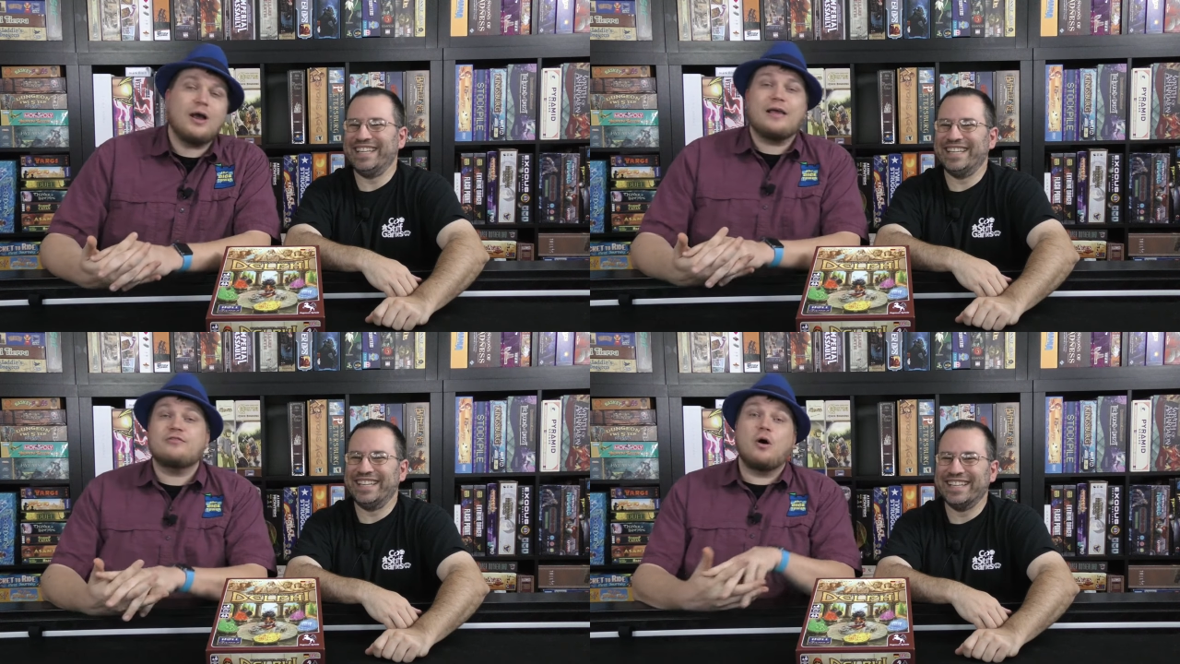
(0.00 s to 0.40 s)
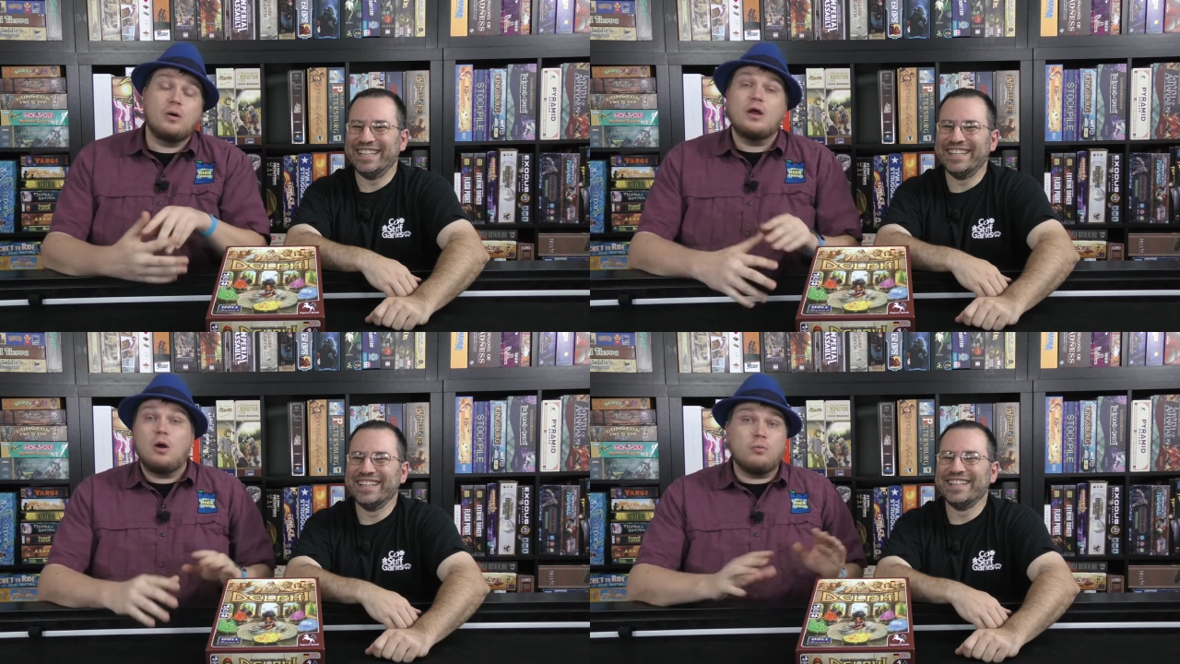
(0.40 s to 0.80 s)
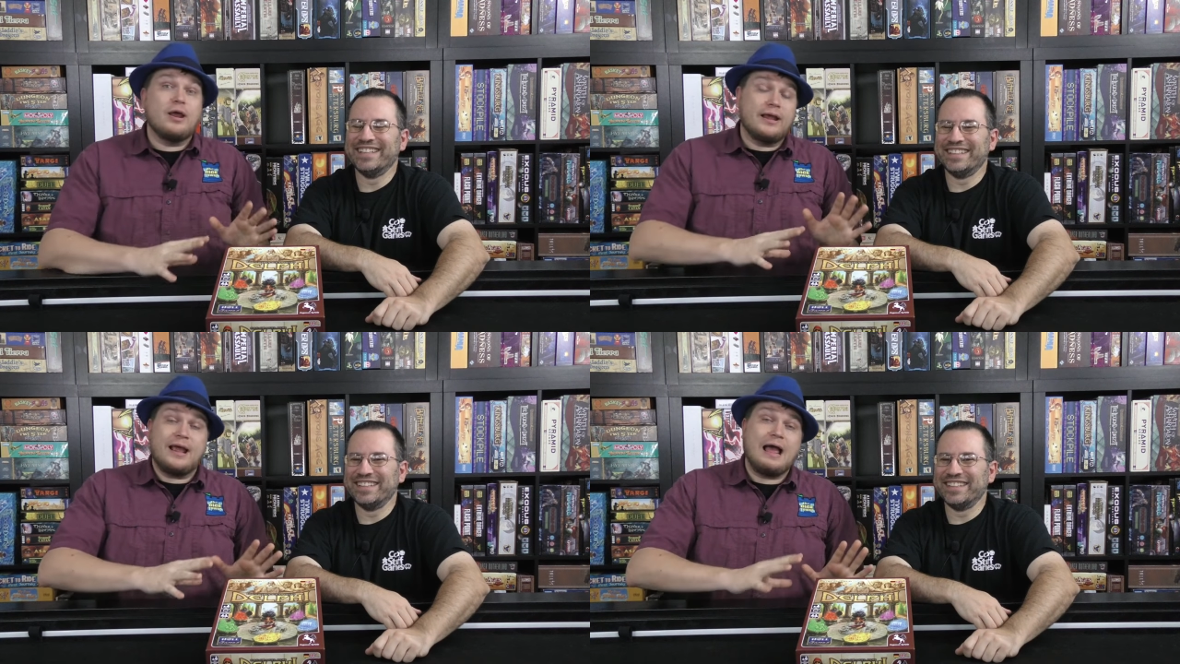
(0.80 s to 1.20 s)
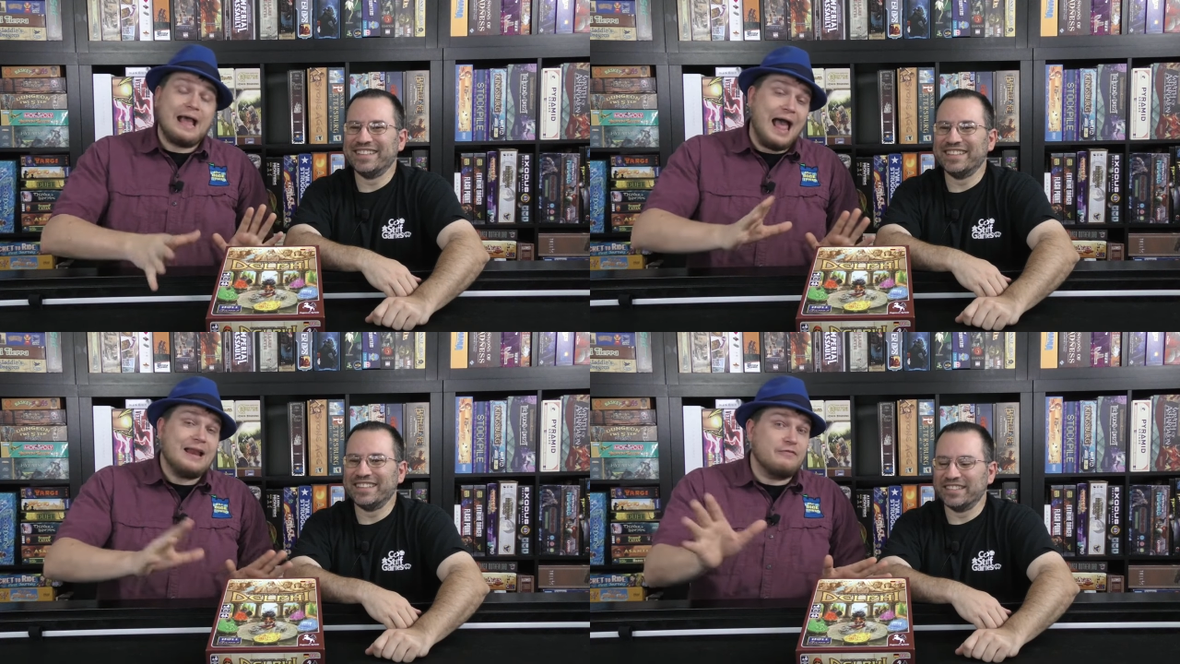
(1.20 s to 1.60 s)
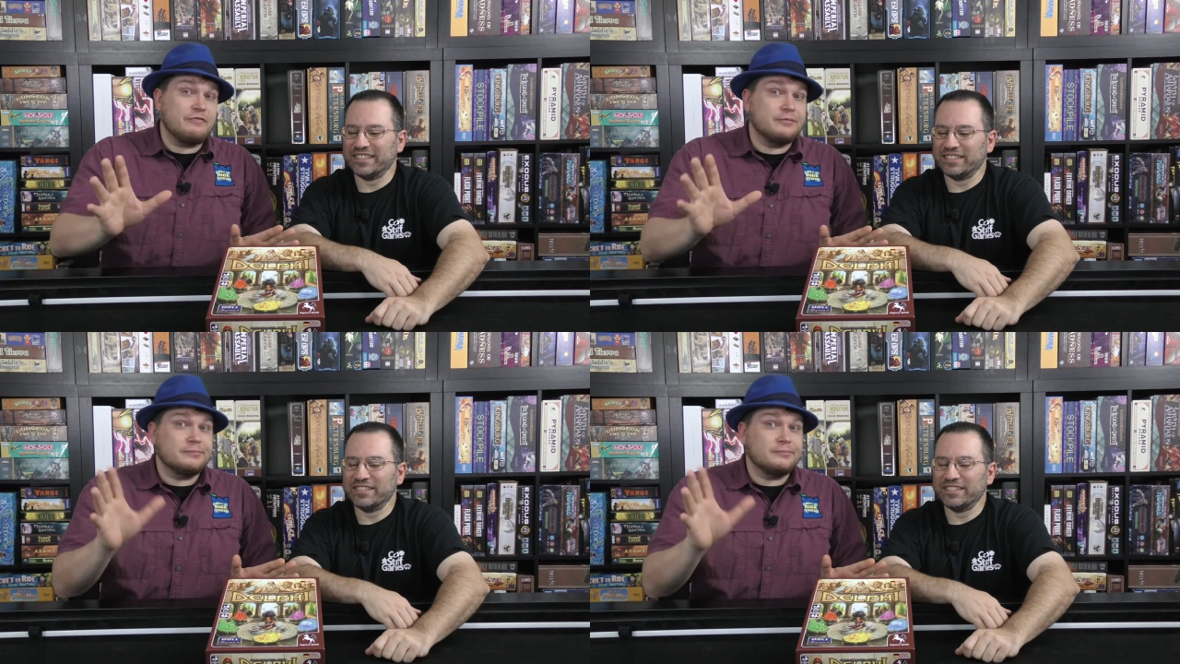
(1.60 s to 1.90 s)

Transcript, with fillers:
Speaker 1: okay, so really, I kind of,